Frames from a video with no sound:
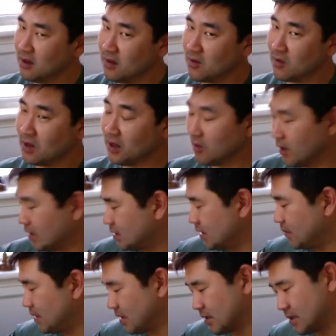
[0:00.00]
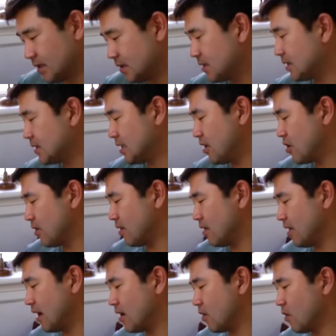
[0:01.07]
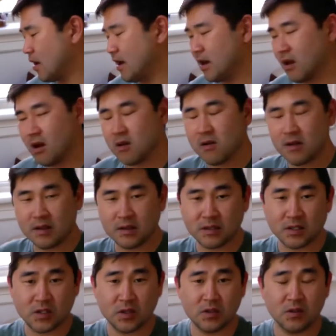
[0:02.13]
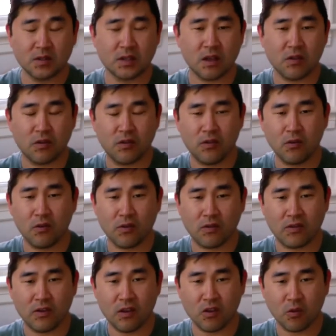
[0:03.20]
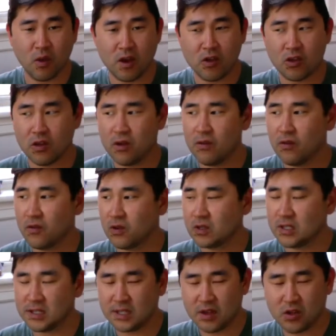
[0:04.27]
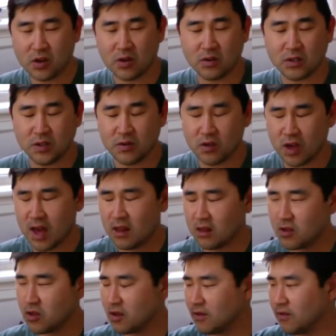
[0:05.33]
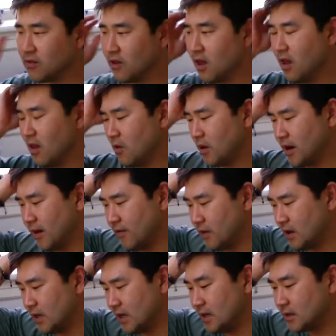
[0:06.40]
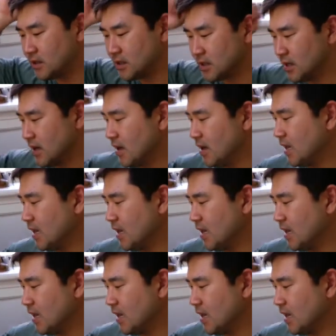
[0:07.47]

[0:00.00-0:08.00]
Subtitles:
really crazy because this decision that you're weighing on, or this two situations or decision or two challenges, whatever it is